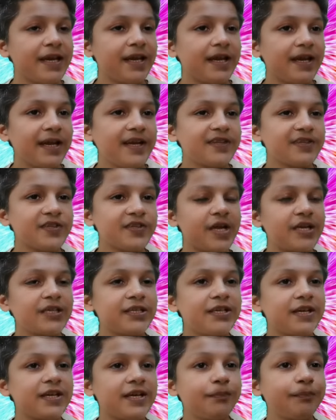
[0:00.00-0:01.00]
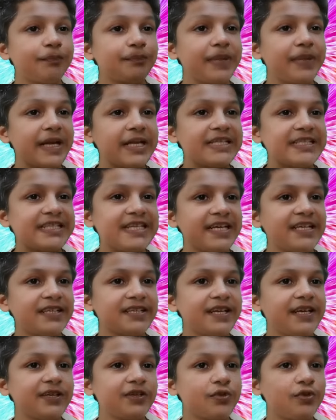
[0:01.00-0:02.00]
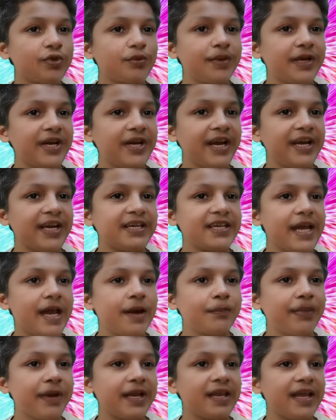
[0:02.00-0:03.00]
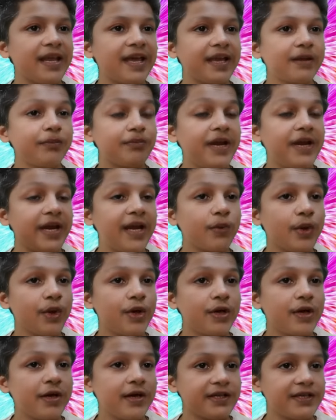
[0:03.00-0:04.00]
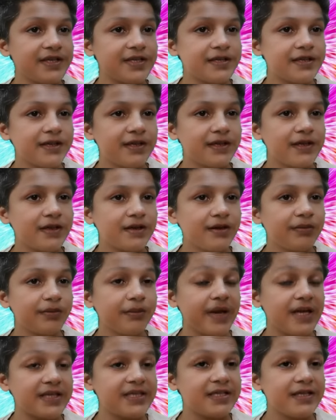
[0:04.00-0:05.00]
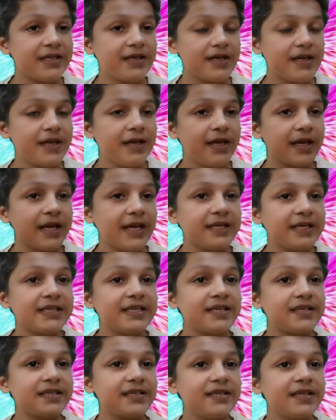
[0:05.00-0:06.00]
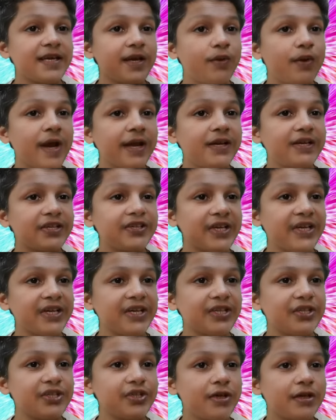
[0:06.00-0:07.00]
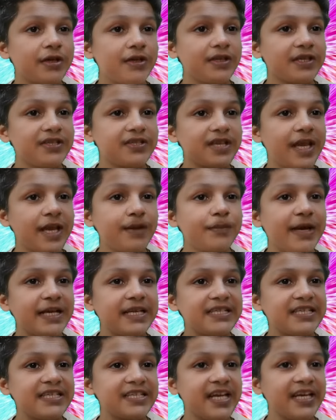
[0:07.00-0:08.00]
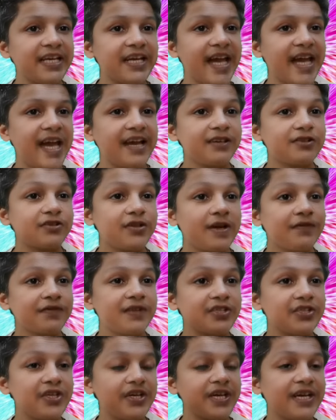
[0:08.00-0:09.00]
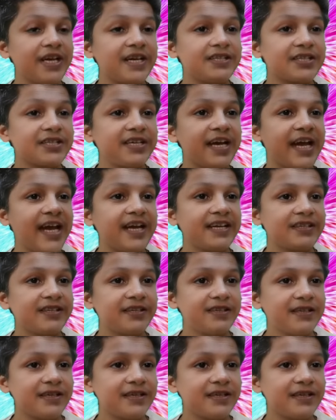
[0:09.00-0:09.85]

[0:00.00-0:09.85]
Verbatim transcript: It's not pretending to be great epic like Braveheart, but it doesn't quite reach the same entertaining heights of the 300 either.